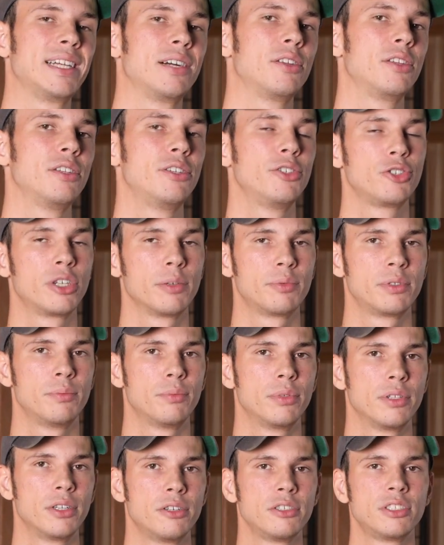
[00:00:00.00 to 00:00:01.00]
down in the
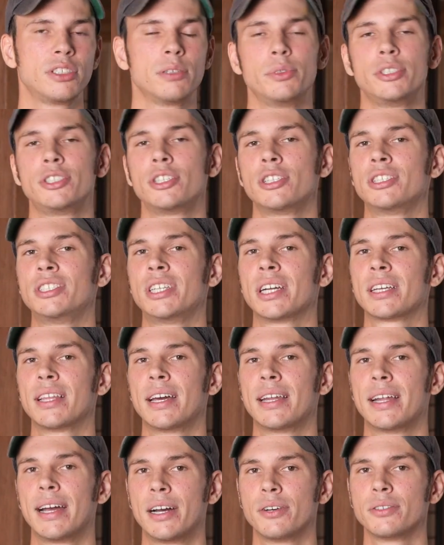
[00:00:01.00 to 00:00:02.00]
description below, so be sure to check
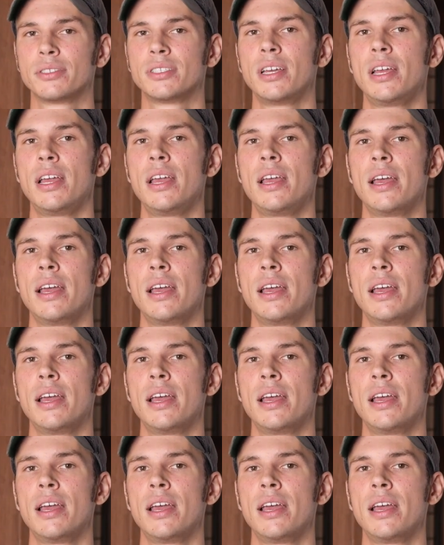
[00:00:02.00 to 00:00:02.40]
that out.